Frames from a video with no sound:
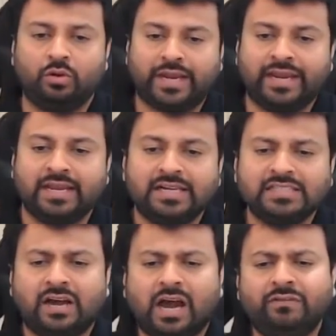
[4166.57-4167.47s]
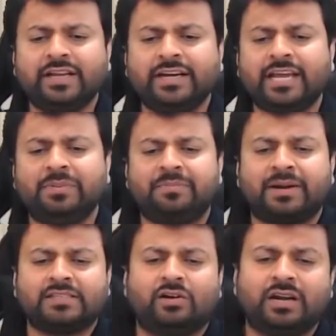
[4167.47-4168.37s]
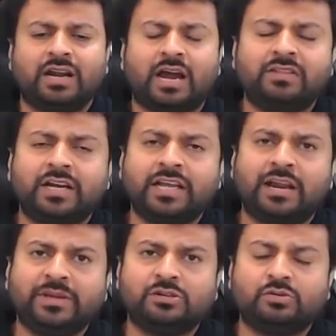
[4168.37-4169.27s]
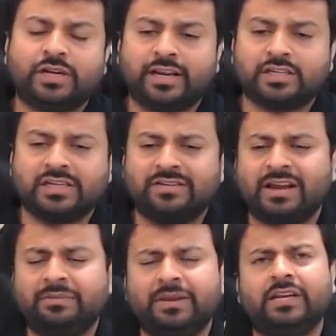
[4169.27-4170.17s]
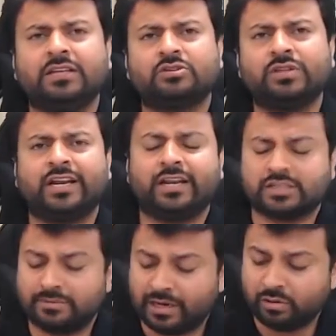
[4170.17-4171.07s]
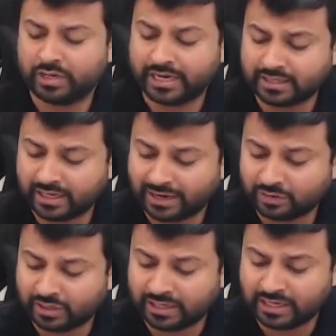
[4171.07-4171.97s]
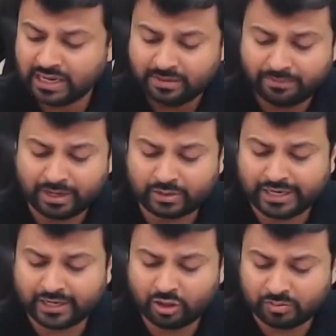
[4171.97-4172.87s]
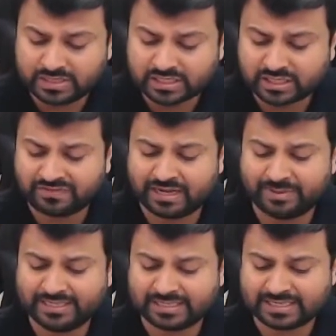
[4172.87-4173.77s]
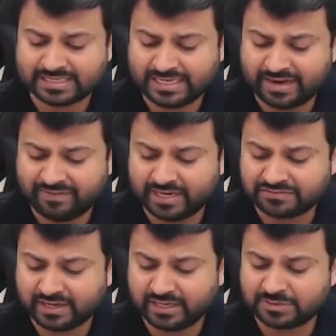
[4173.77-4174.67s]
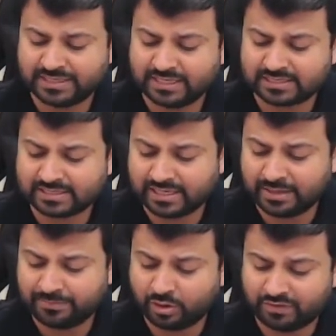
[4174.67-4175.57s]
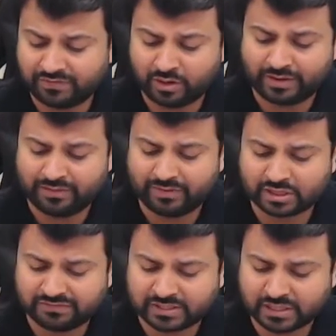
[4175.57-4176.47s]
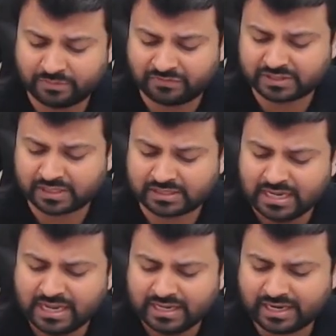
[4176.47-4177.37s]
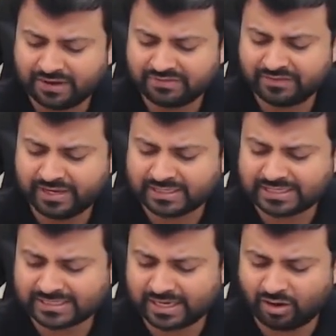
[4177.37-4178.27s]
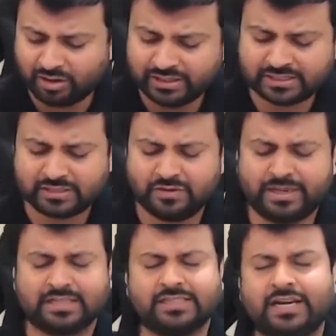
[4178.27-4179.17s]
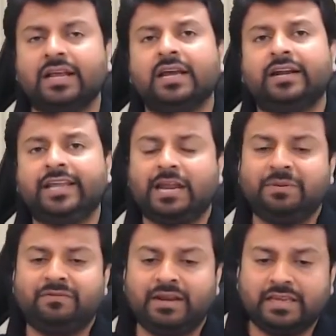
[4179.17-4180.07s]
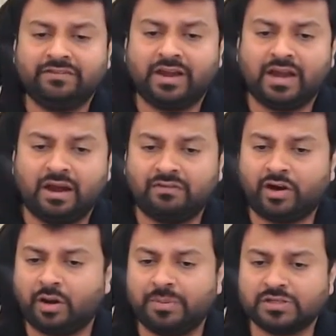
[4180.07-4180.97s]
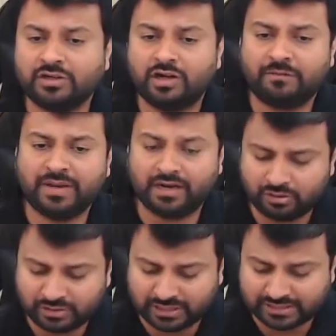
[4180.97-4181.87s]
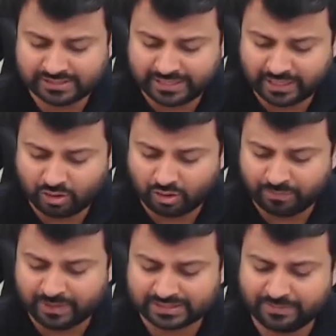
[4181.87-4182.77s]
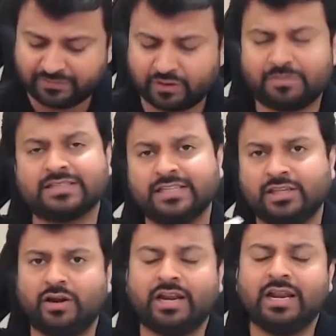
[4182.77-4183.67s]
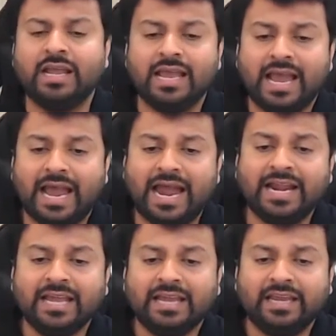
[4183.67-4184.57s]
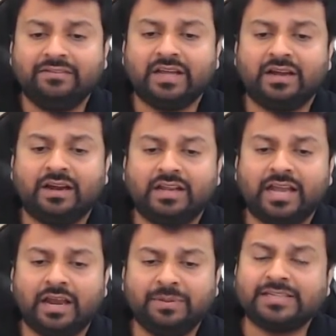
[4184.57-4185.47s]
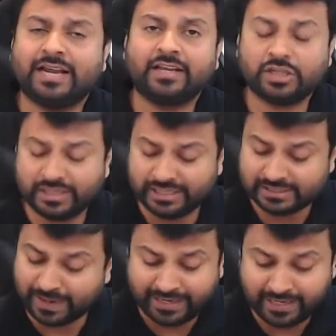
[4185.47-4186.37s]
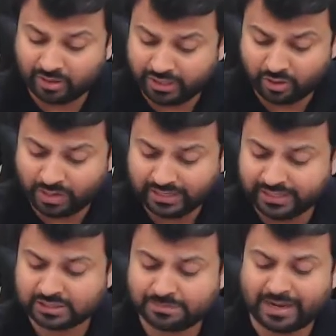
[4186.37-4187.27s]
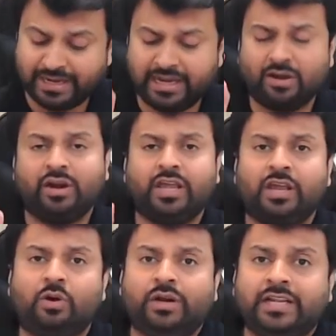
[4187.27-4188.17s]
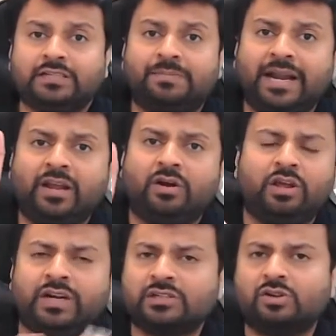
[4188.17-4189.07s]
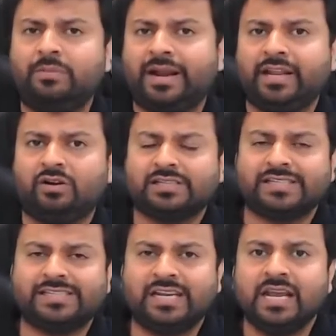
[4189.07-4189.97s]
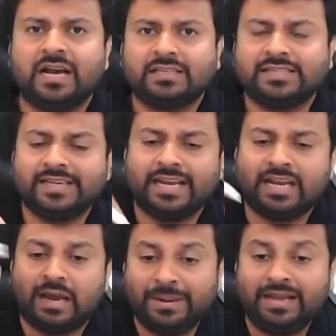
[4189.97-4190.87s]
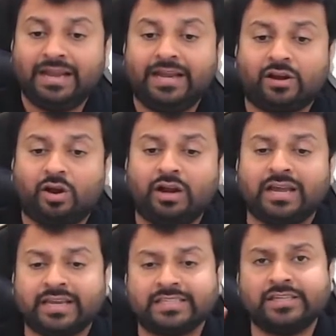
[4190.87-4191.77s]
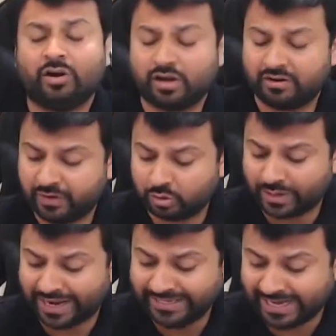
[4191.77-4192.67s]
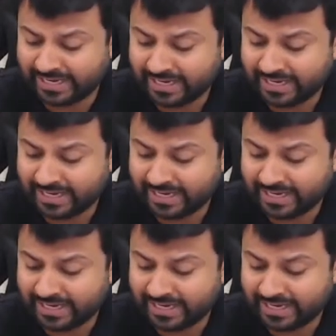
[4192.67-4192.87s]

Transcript: Okay. Now, how will the DRP pass the order? How will the DRP issue the direction? DRP will issue the direction by looking at the draft order, by looking at the objection filed by the assessee, evidence furnished by the assessee, report of AO evaluation officers, draft evidence, etc. All these things will be considered. DRP will give a opportunity of being heard to the assessee and AO obviously before passing the order. And if the DRP's direction is binding on AO, it is binding on AO. It is binding on AO. It is not binding on assessee. Assessee can appeal later on against the order of AO to ITAT.